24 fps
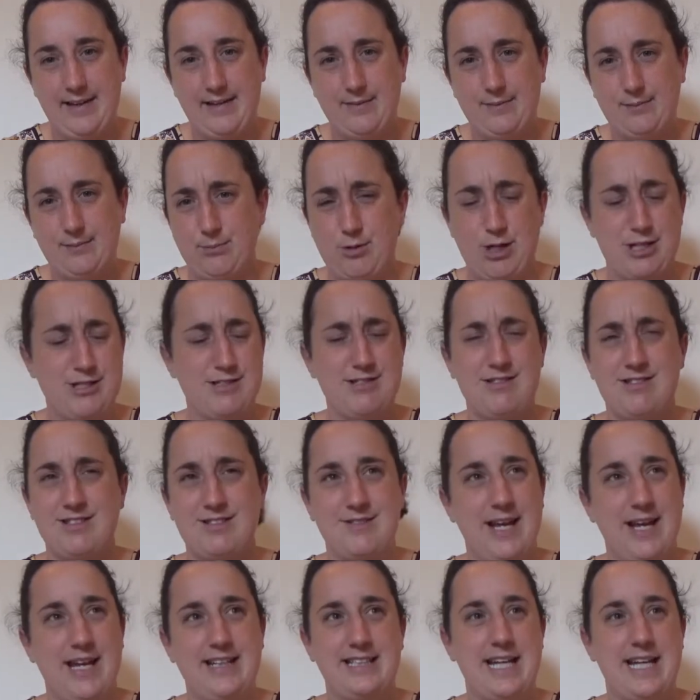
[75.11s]
presence
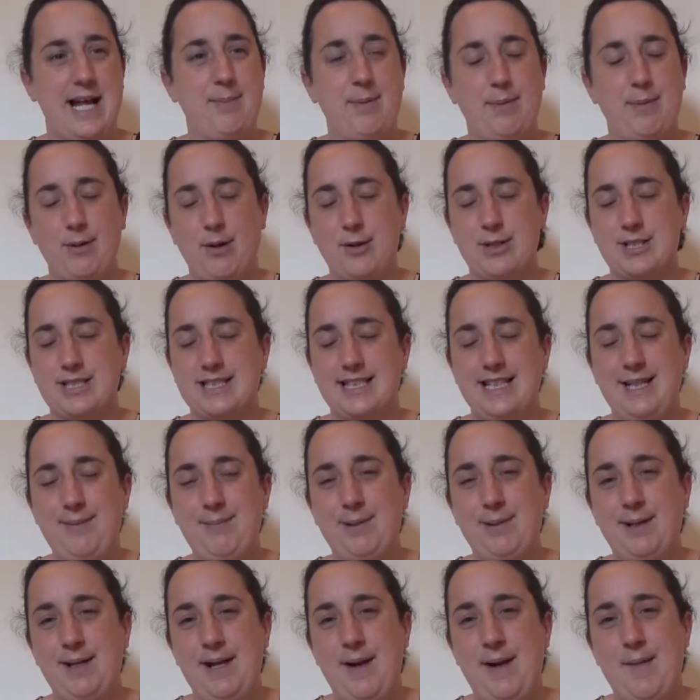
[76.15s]
and to help him go to sleep.
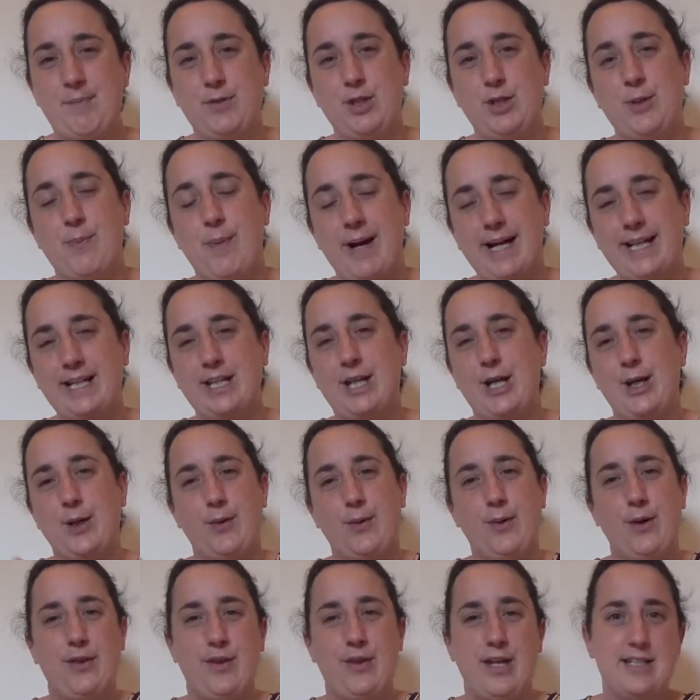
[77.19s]
You might know
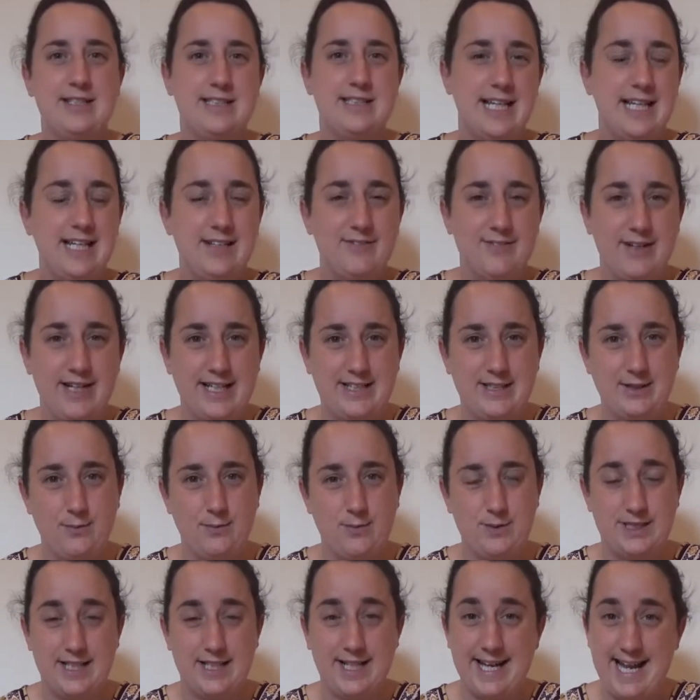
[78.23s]
that David
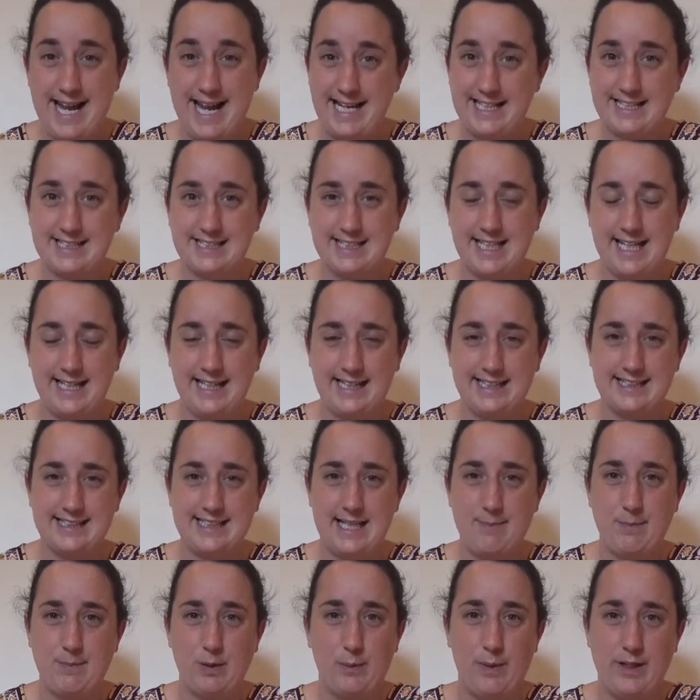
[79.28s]
was the next king and
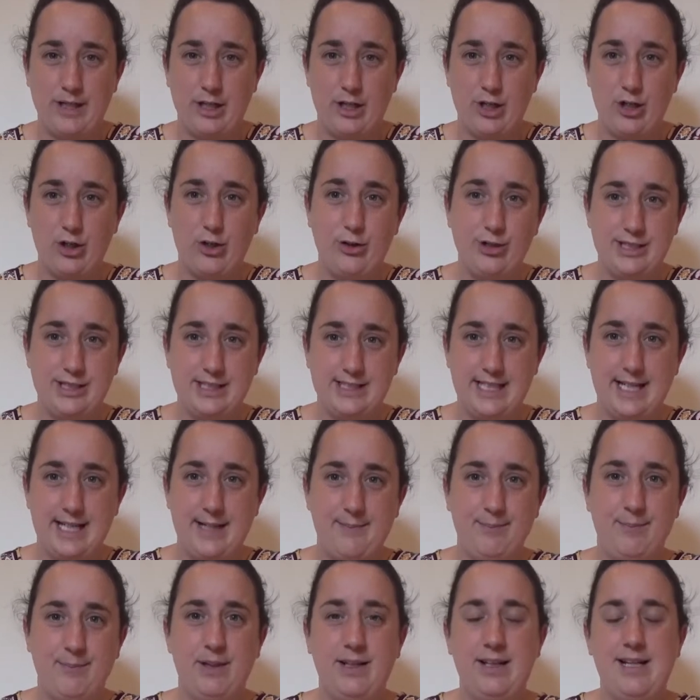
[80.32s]
Samuel went and anointed
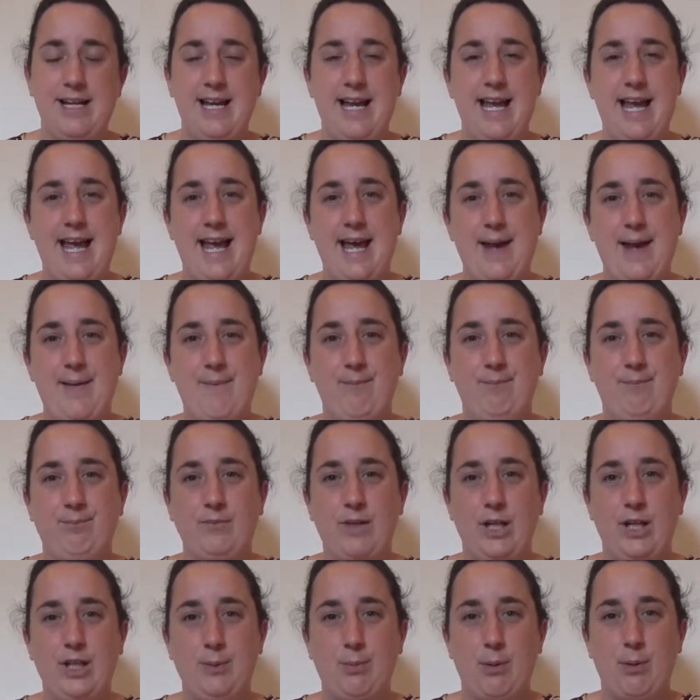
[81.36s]
him. And
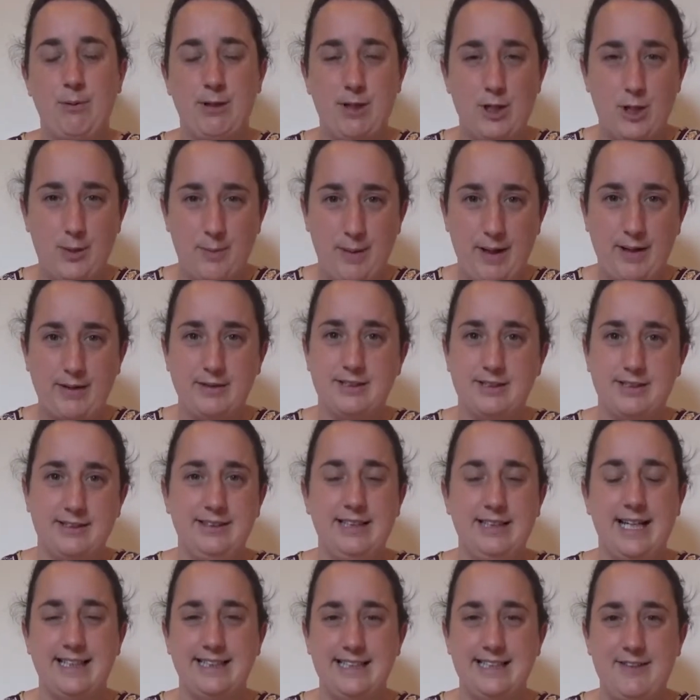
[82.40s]
you probably know about
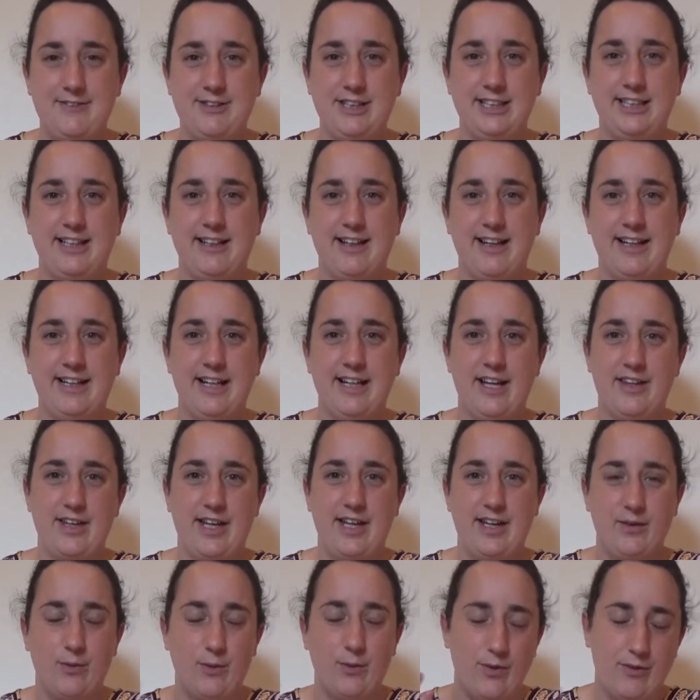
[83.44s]
David and Goliath
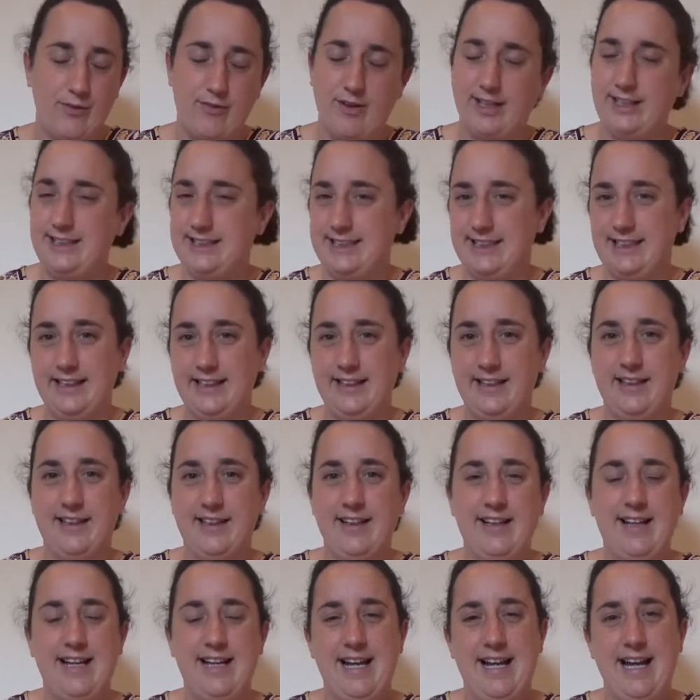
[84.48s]
and all the fighting
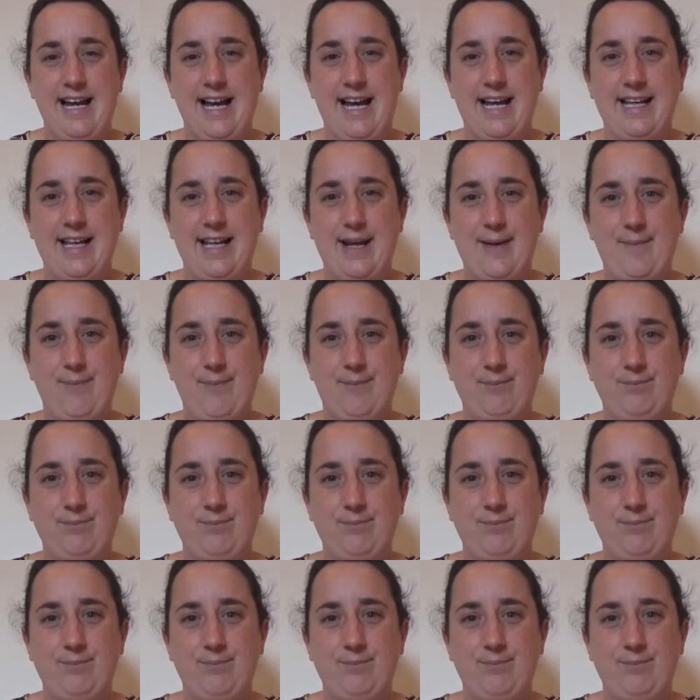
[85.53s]
and